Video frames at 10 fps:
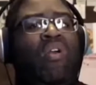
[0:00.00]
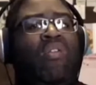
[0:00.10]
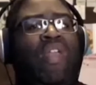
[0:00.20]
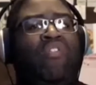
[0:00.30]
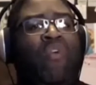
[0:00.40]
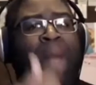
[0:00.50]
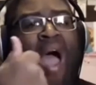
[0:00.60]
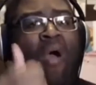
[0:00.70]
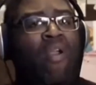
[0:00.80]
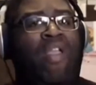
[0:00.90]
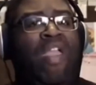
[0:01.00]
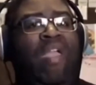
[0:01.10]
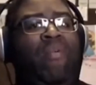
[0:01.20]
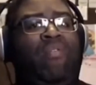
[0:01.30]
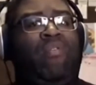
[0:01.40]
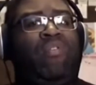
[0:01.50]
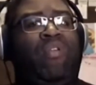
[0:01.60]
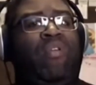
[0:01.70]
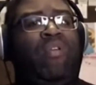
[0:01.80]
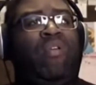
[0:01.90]
These are power gamers.
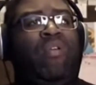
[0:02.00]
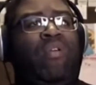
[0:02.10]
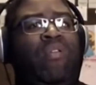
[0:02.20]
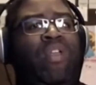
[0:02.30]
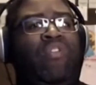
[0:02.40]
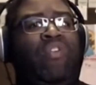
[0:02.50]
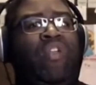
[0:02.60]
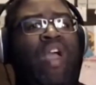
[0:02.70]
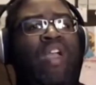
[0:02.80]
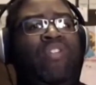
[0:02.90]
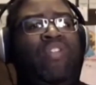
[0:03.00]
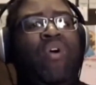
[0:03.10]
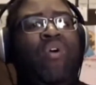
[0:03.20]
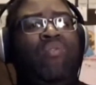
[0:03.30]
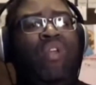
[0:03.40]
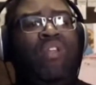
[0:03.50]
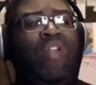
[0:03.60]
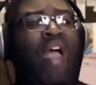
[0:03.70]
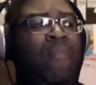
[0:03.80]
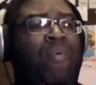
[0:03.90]
These are guys that don't.
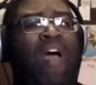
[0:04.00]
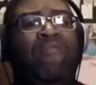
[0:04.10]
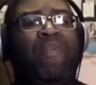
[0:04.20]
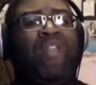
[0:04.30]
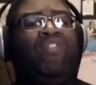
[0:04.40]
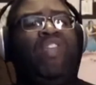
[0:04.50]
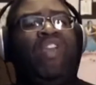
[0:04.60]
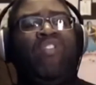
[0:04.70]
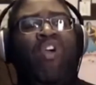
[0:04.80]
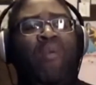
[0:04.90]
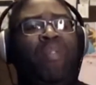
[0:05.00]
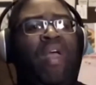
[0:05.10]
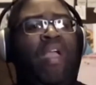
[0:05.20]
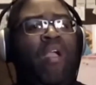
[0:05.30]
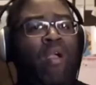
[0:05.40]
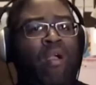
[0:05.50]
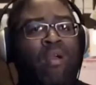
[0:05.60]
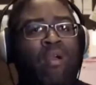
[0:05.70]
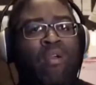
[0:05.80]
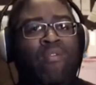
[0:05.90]
I've been a Cygnar player
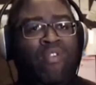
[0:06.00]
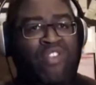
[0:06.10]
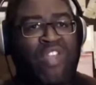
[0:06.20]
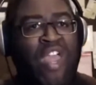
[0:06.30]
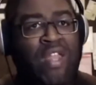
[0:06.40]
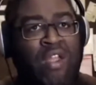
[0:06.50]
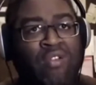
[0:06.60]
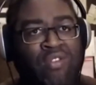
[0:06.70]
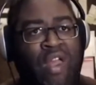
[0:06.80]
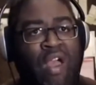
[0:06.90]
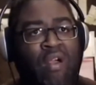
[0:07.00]
for 10 years now,